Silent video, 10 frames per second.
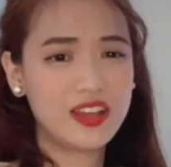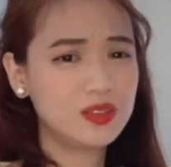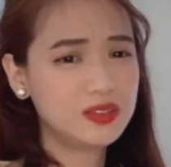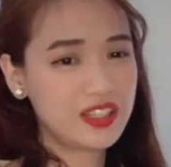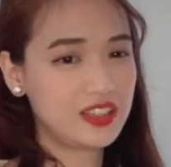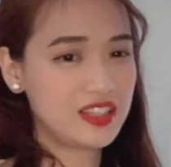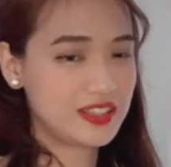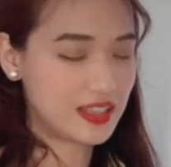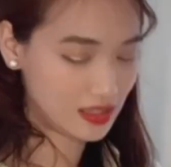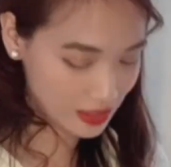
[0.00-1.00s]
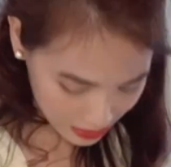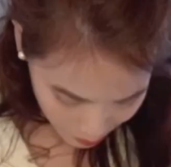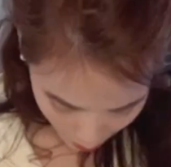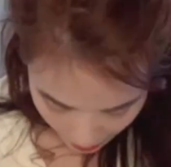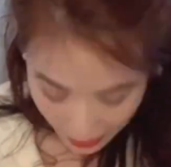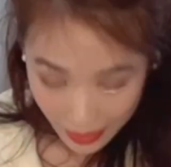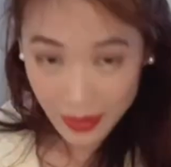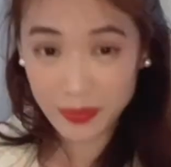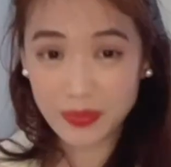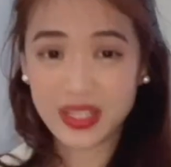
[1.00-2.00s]
don't think they sell it anymore,
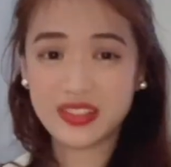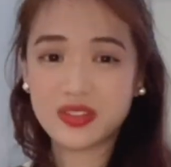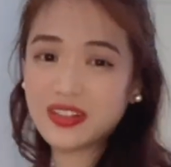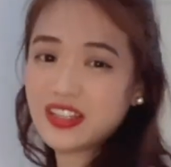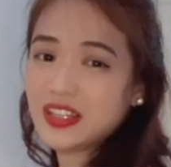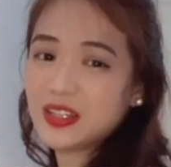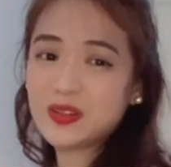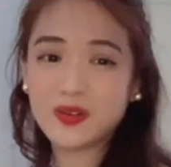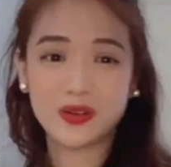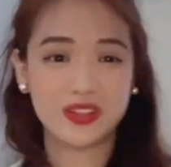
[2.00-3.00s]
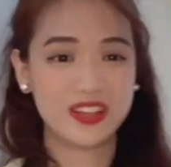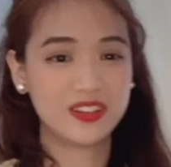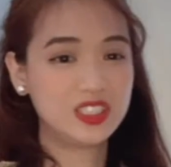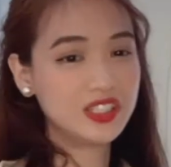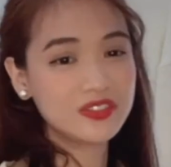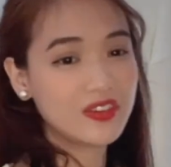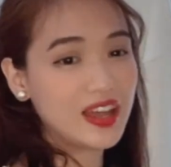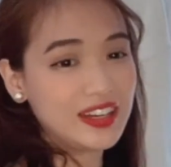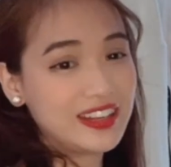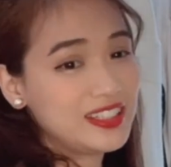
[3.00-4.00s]
but it's really cute. Or you can just find
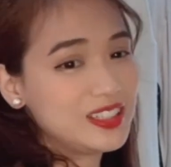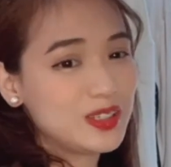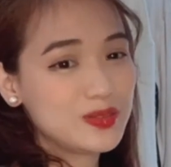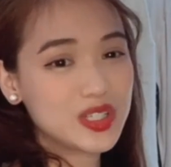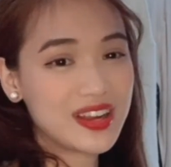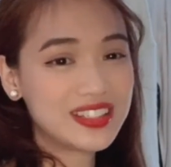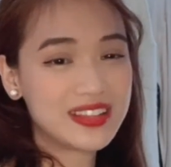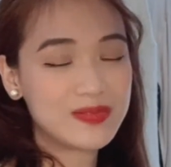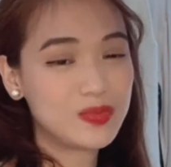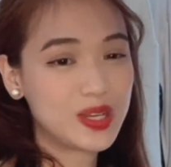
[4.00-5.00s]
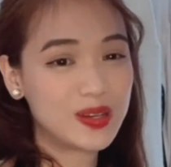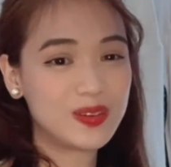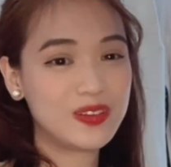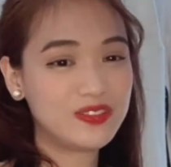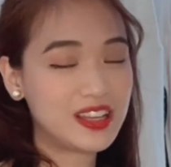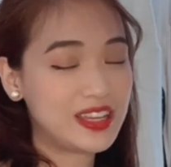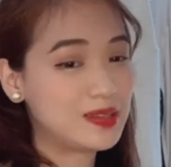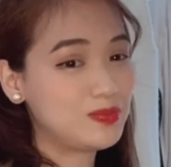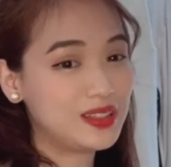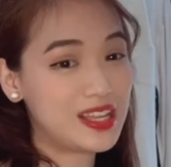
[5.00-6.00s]
any tube dress and pair it with like a
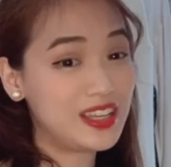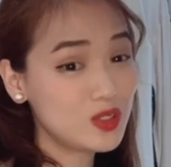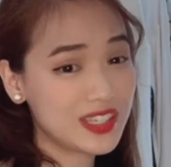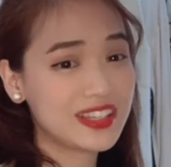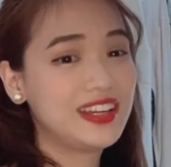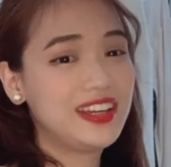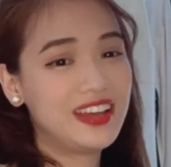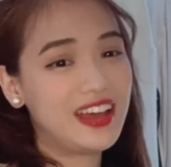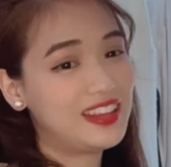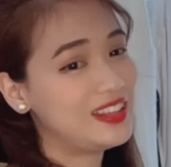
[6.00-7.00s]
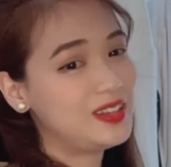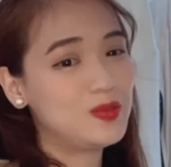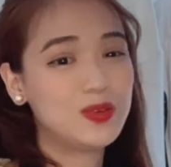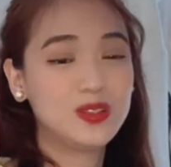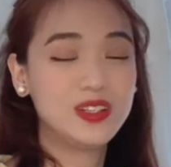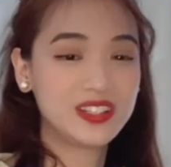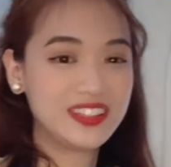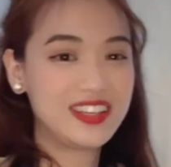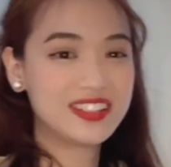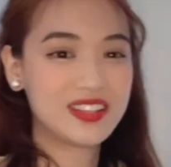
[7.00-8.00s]
blouse. I think it would look
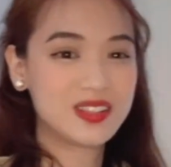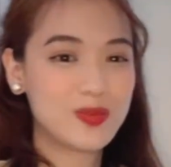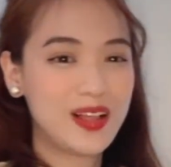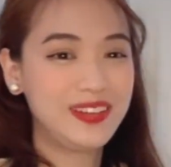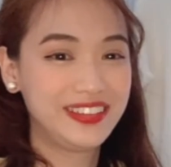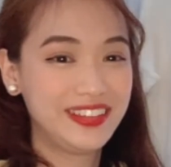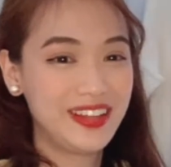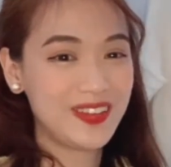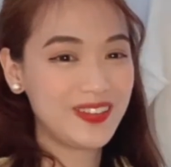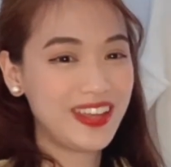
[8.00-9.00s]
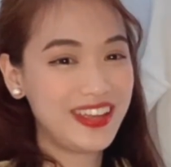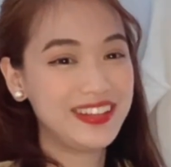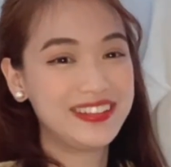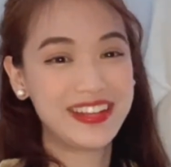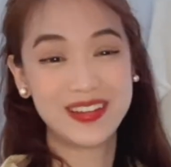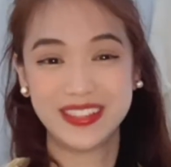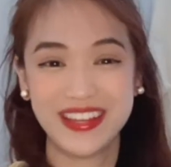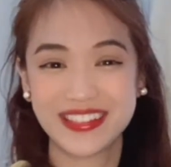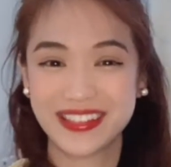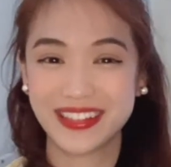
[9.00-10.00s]
nice as well. Okay, now
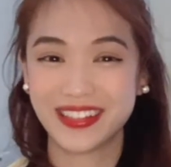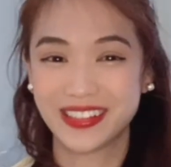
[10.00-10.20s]
next look.